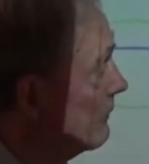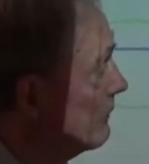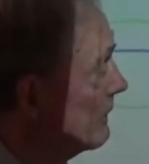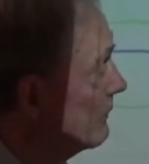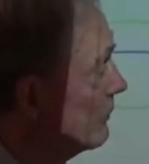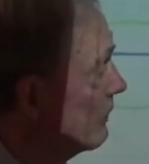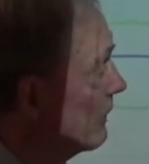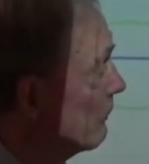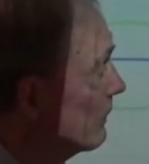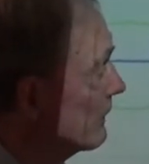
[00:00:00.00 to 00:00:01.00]
We've been
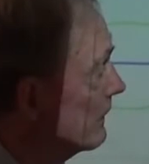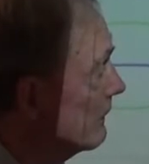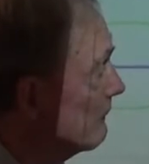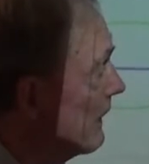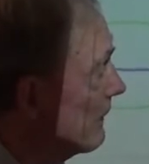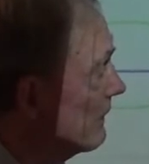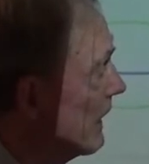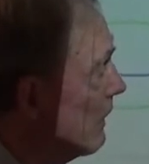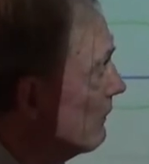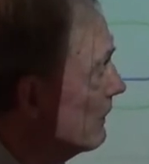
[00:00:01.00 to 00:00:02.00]
uh, working at about an
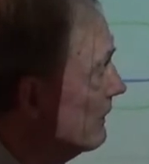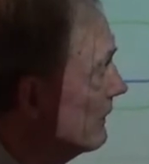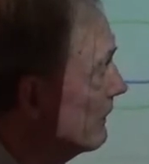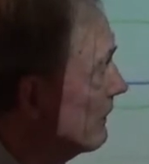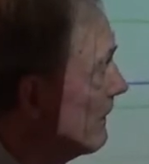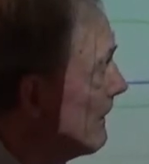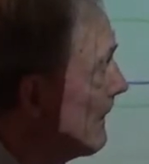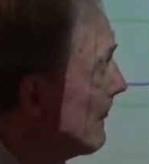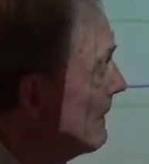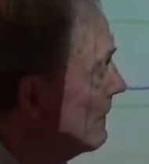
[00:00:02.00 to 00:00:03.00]
hour here.
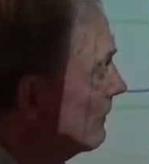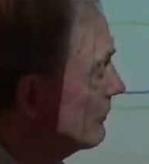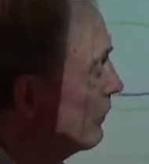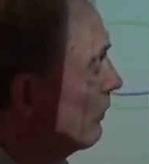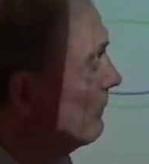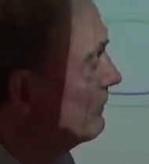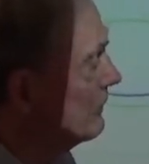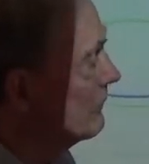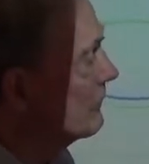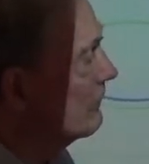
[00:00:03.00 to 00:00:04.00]
This whole
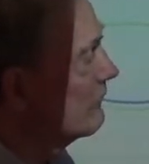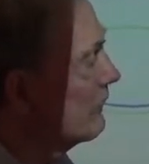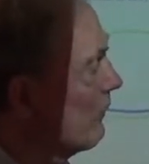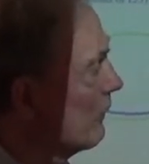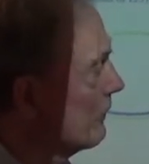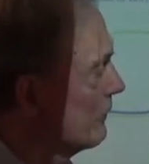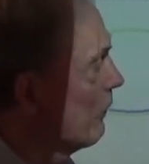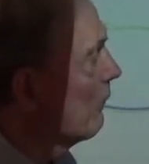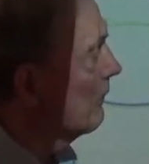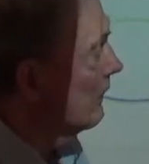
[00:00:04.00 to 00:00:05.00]
business of
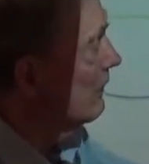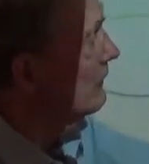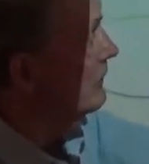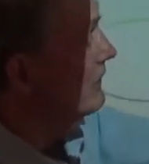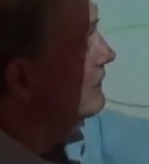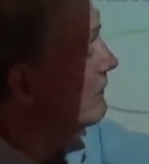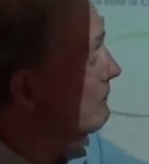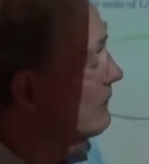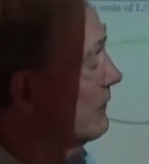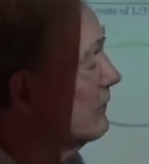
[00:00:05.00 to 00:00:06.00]
orthonormality and
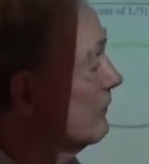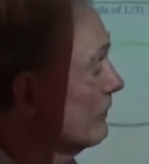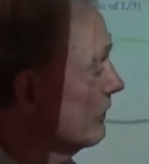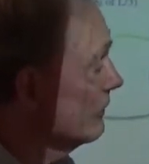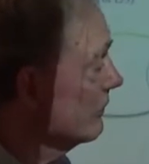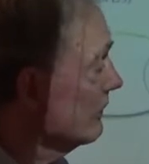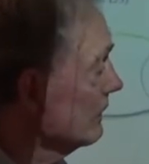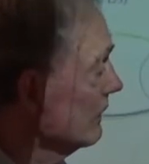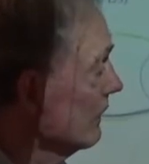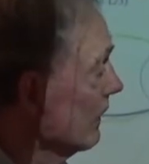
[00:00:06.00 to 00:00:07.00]
completeness is
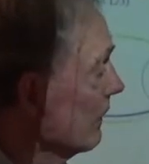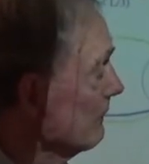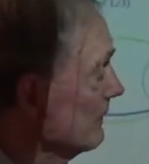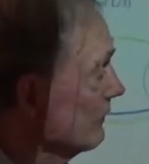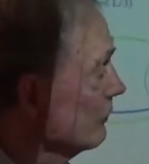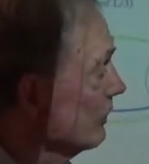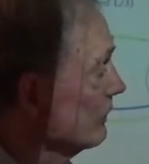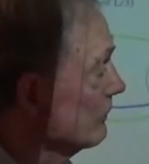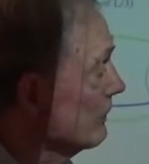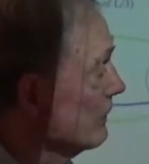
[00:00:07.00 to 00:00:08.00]
uh, being
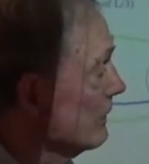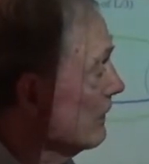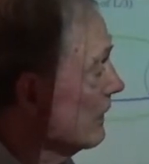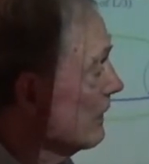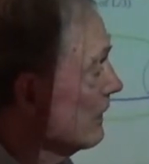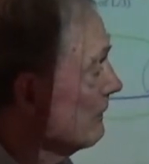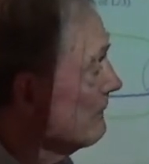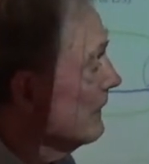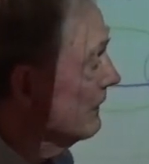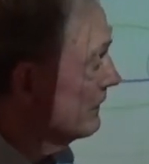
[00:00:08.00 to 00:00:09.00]
shown
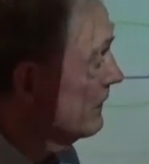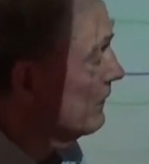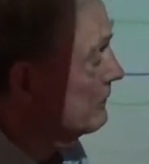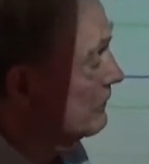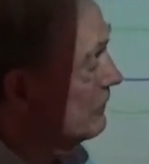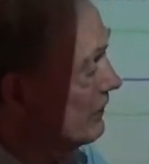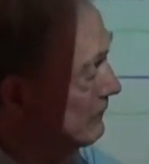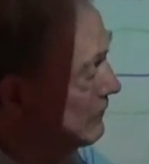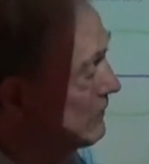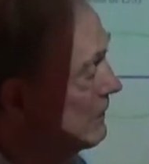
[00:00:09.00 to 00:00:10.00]
um, in the character
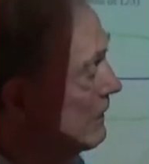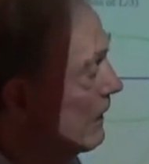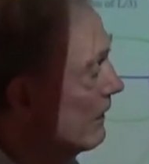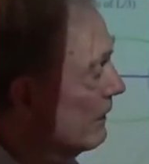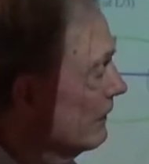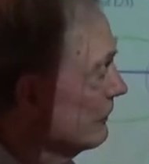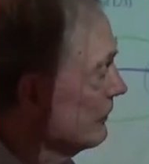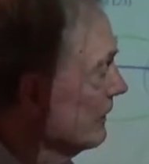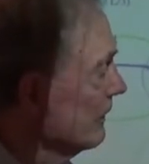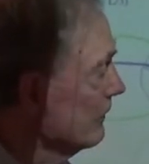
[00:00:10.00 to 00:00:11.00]
table uh,
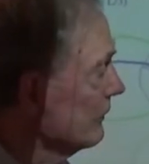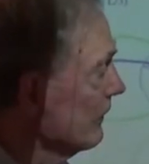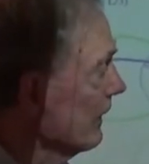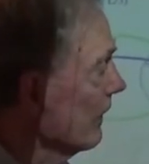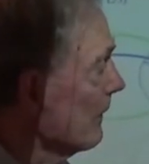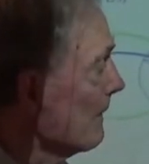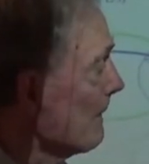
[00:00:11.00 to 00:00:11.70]
is, is there.